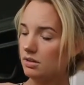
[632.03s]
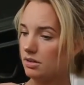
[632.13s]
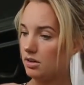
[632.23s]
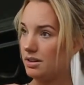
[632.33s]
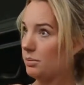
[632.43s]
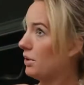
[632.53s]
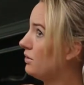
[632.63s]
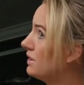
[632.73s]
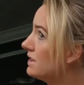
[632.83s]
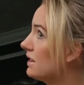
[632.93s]
curly
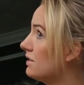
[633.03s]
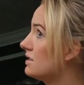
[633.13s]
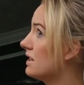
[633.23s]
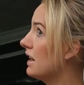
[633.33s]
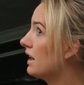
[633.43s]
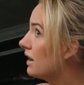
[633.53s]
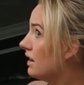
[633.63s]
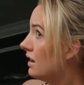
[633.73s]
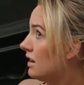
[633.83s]
ponytail today